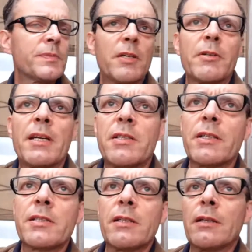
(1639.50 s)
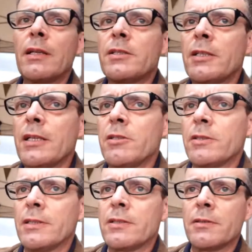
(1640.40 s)
So yes, it's a nature
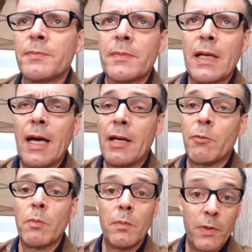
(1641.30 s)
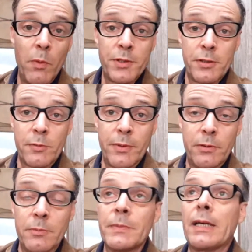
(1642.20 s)
centre, and there was a
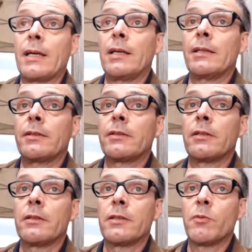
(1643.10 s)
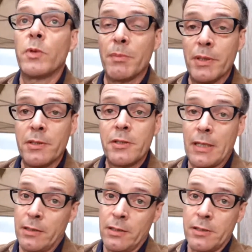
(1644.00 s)
squirrel, and there were birds
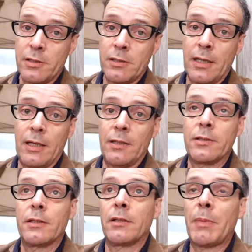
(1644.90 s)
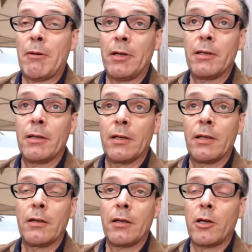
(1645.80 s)
and ducks, and apparently
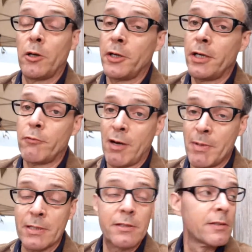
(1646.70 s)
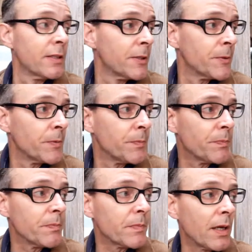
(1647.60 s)
a colony of rabbits.
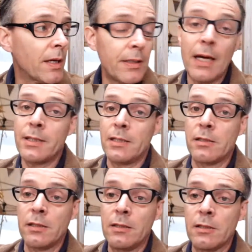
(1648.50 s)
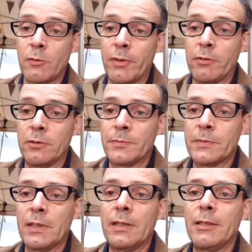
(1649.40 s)
And I did see the squirrel,
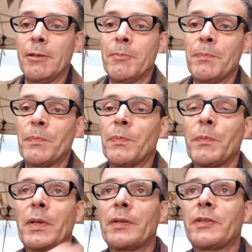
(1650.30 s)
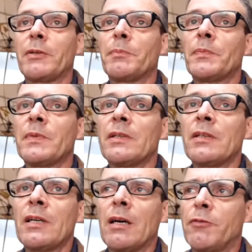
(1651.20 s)
but
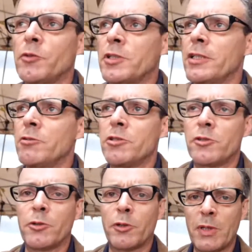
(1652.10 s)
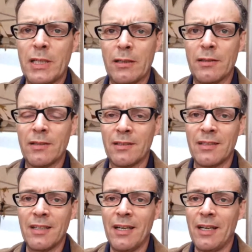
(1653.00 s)
unfortunately you just saw green
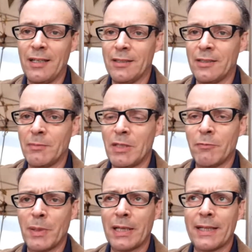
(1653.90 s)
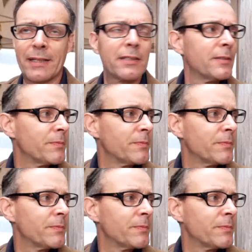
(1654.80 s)
and a bit of bud layer